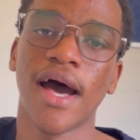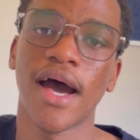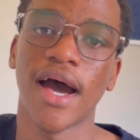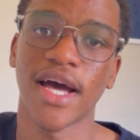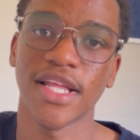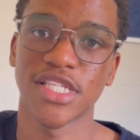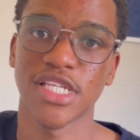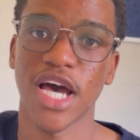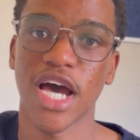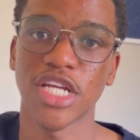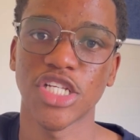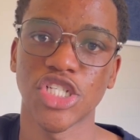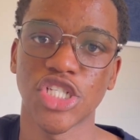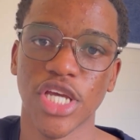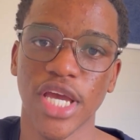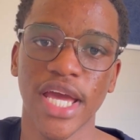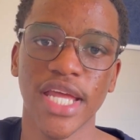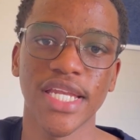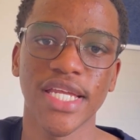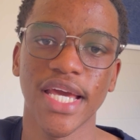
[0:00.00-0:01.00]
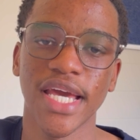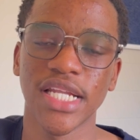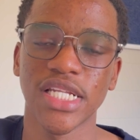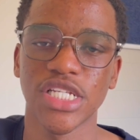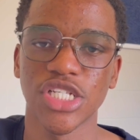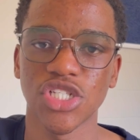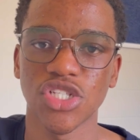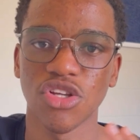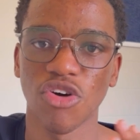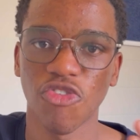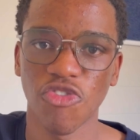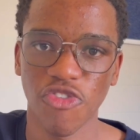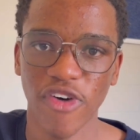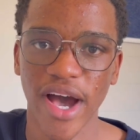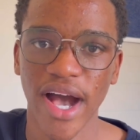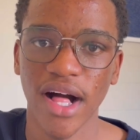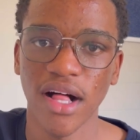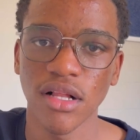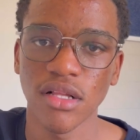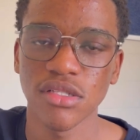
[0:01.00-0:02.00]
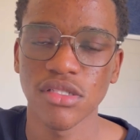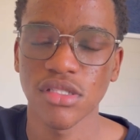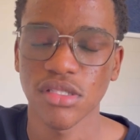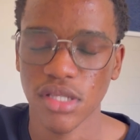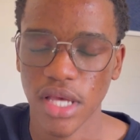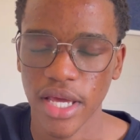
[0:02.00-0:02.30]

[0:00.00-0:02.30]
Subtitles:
attach any additional files,